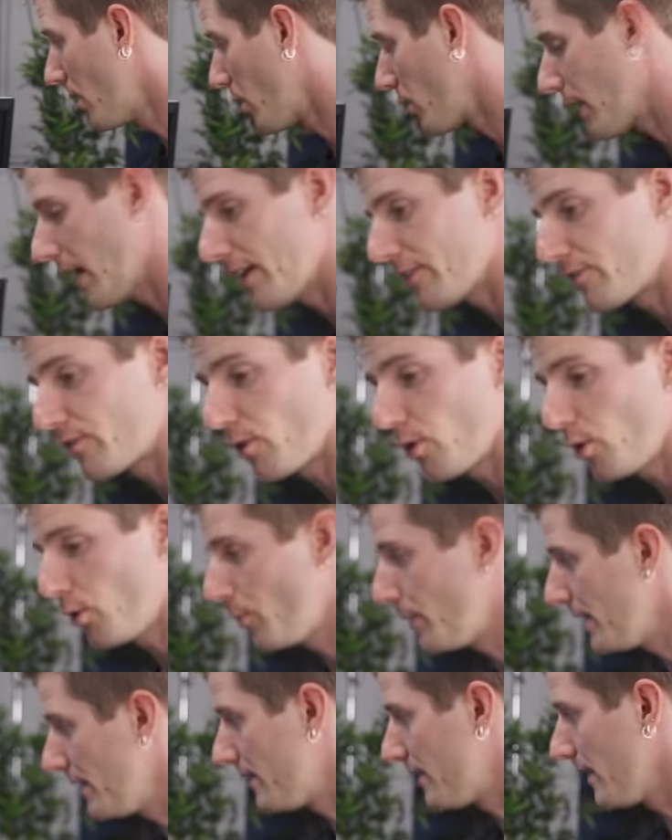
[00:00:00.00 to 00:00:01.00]
Okay,
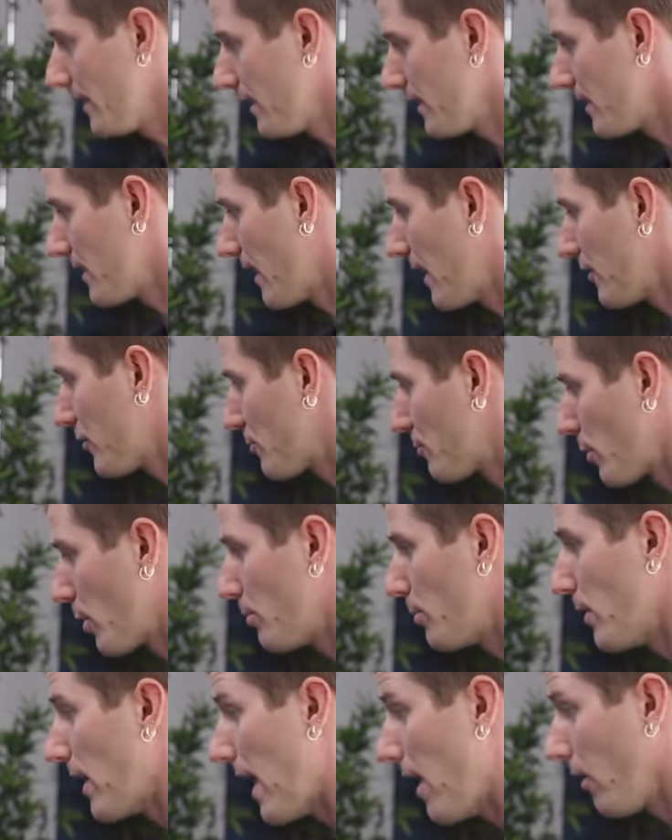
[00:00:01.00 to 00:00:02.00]
so we did an
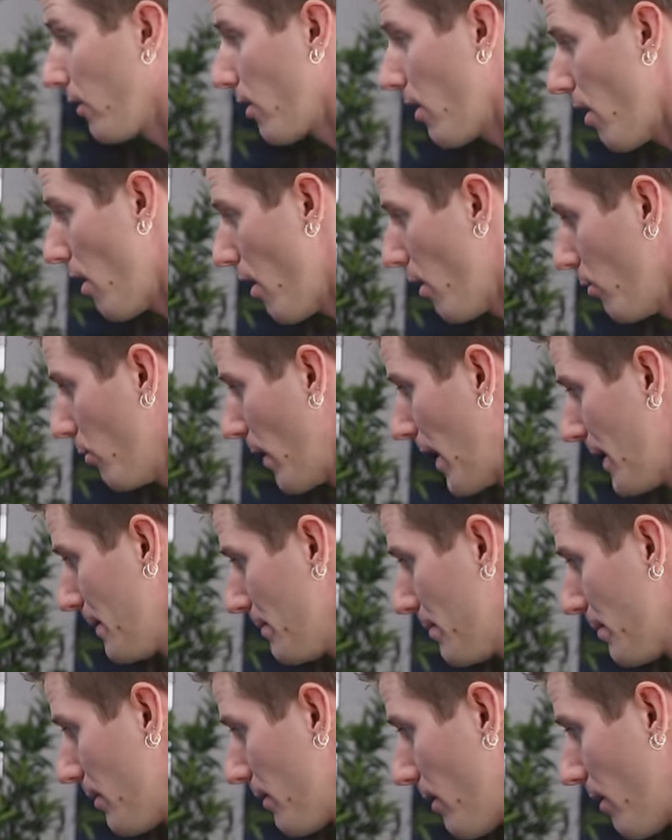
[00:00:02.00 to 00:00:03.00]
isopropyl alcohol
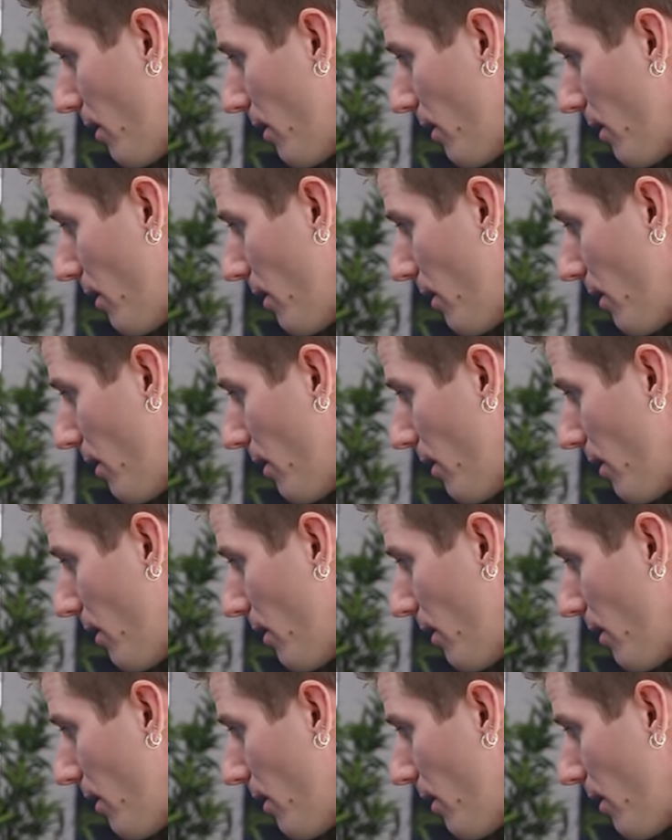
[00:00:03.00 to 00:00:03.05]
wipe